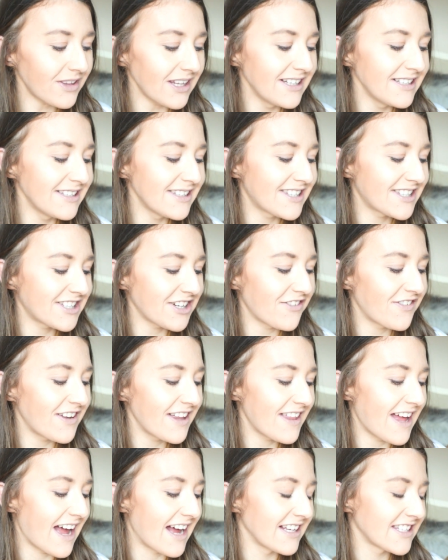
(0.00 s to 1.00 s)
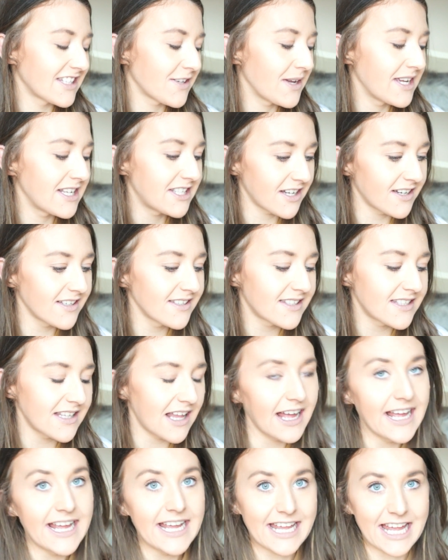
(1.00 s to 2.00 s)
and stuff like that. So he does
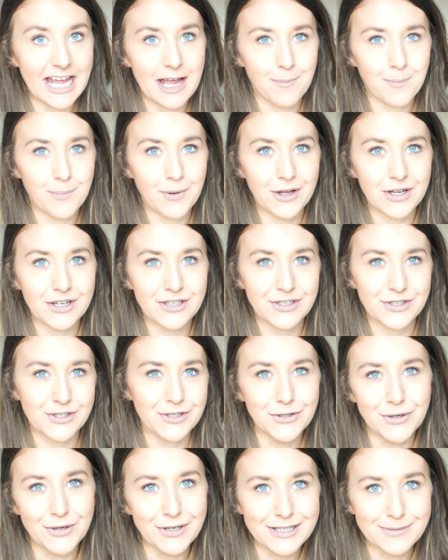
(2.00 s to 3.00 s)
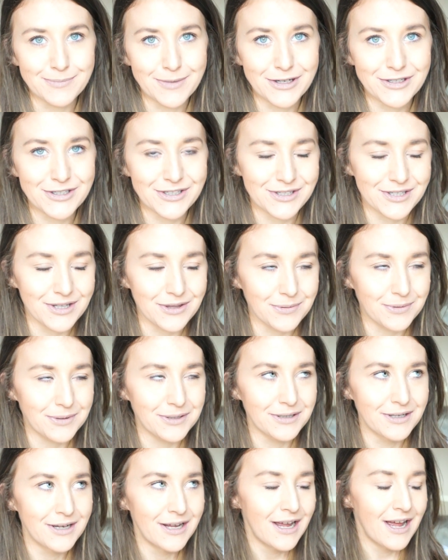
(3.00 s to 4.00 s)
like it, but just not as much as the other
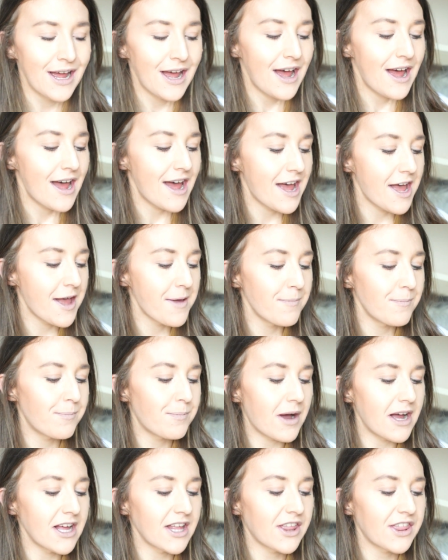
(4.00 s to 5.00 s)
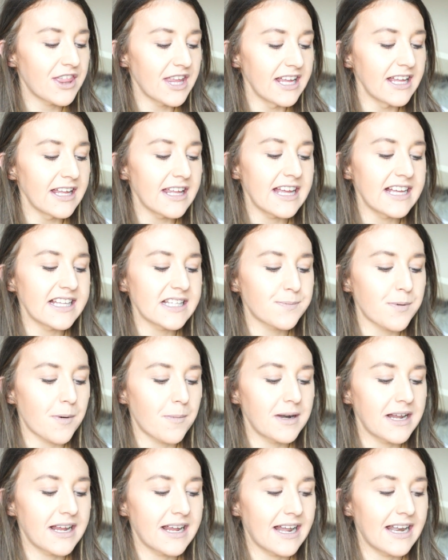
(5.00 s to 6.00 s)
one. But I think it's
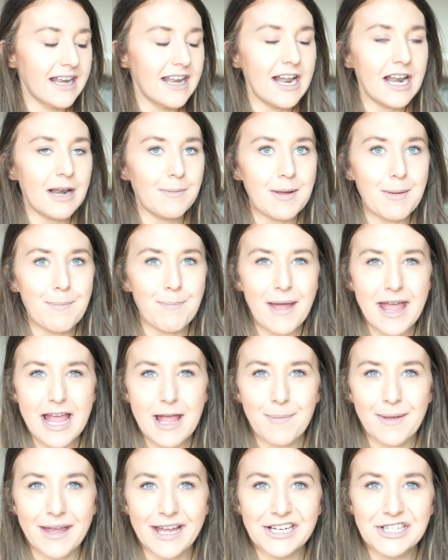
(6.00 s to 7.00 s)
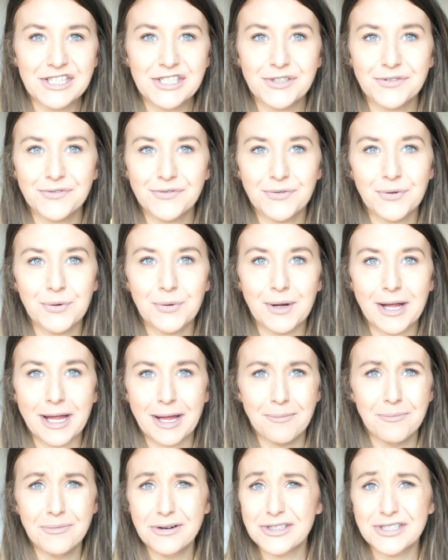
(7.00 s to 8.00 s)
probably a little bit babyish for
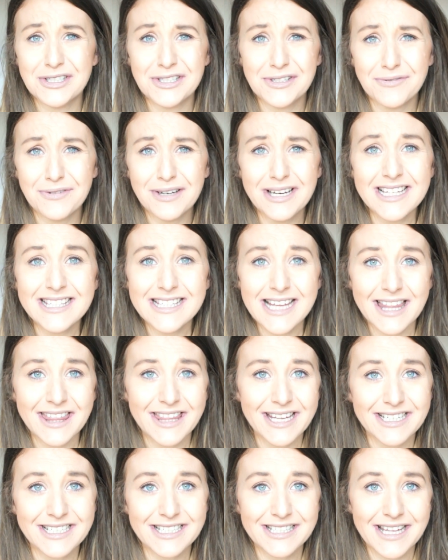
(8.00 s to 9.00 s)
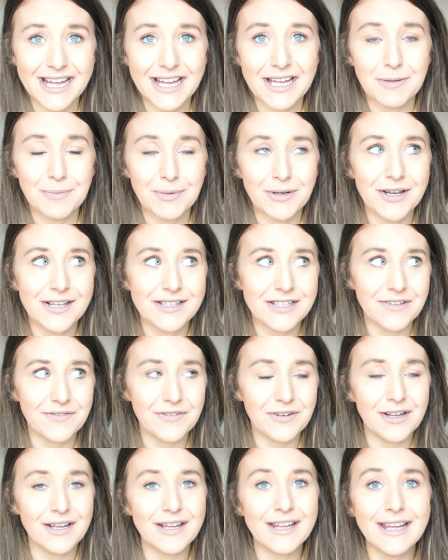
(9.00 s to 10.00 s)
him, which is a really sad thing to say, because I
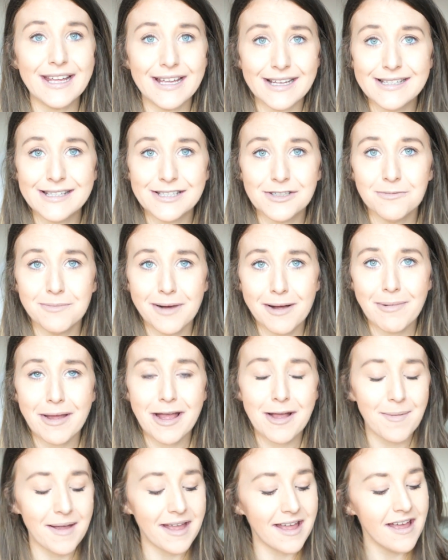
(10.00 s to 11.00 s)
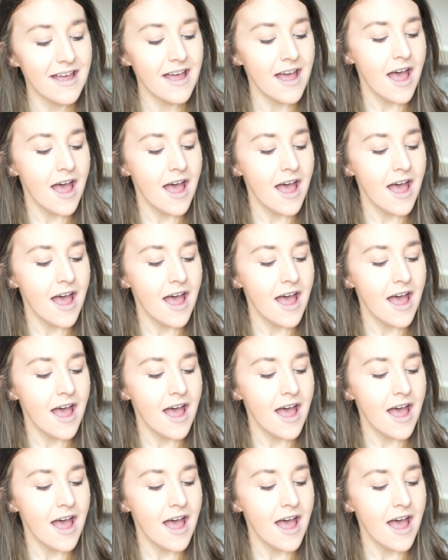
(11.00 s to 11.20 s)
feel like he is still my baby.